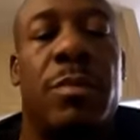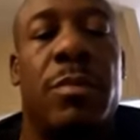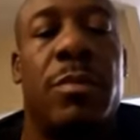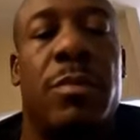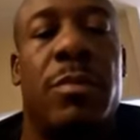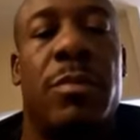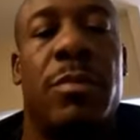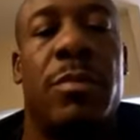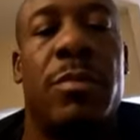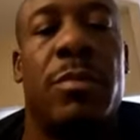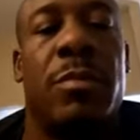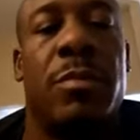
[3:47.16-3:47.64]

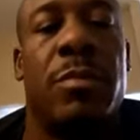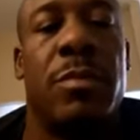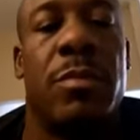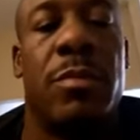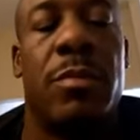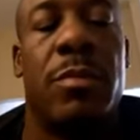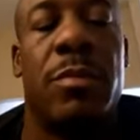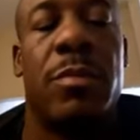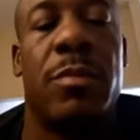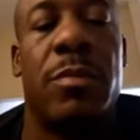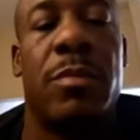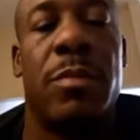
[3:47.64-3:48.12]

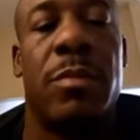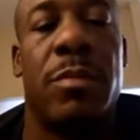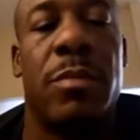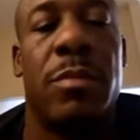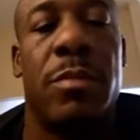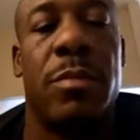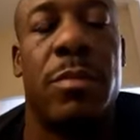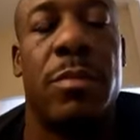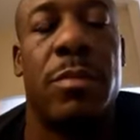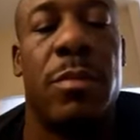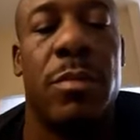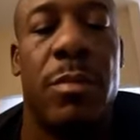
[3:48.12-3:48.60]

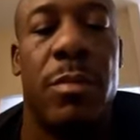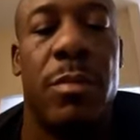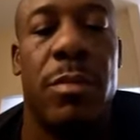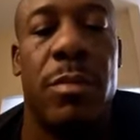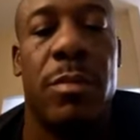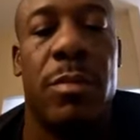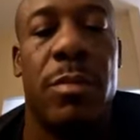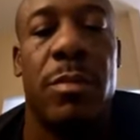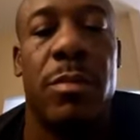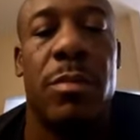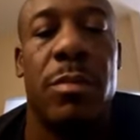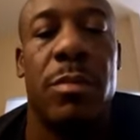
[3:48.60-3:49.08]

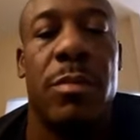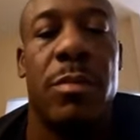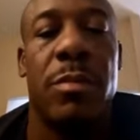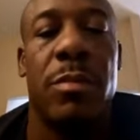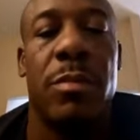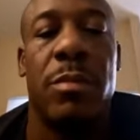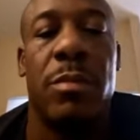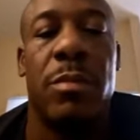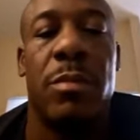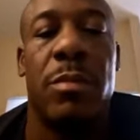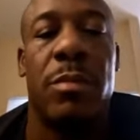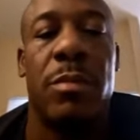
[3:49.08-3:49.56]

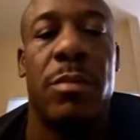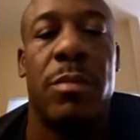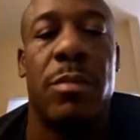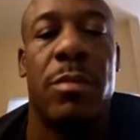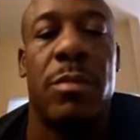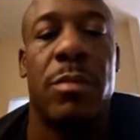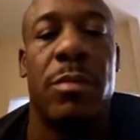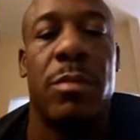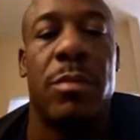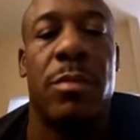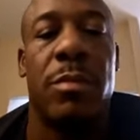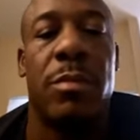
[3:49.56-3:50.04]

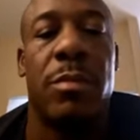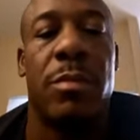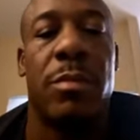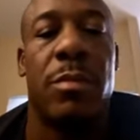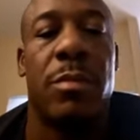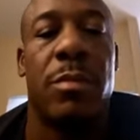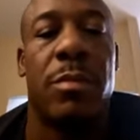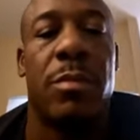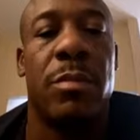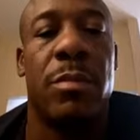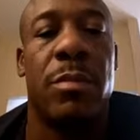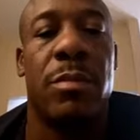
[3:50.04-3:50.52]

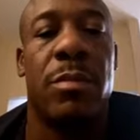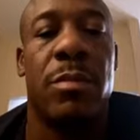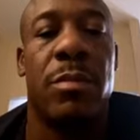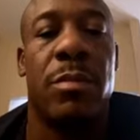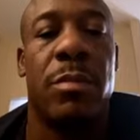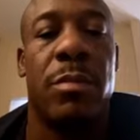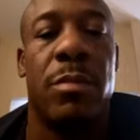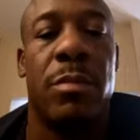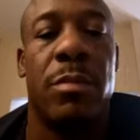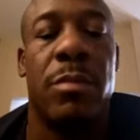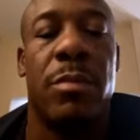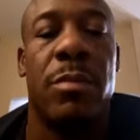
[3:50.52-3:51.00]

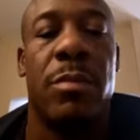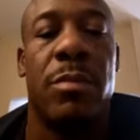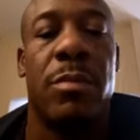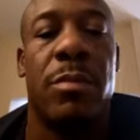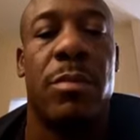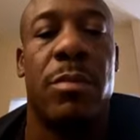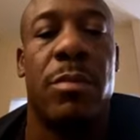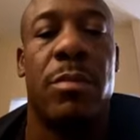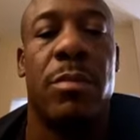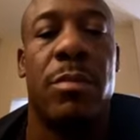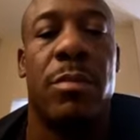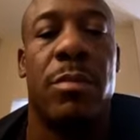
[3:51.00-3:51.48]

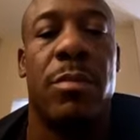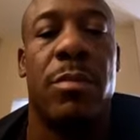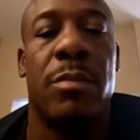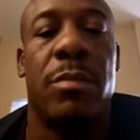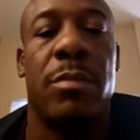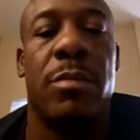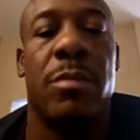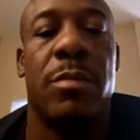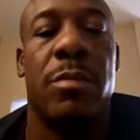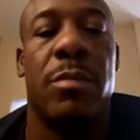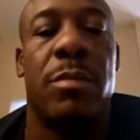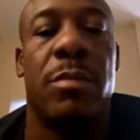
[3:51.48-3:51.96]

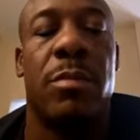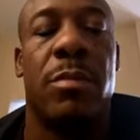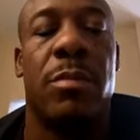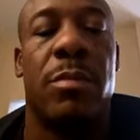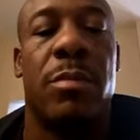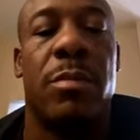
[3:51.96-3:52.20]
(not speaking)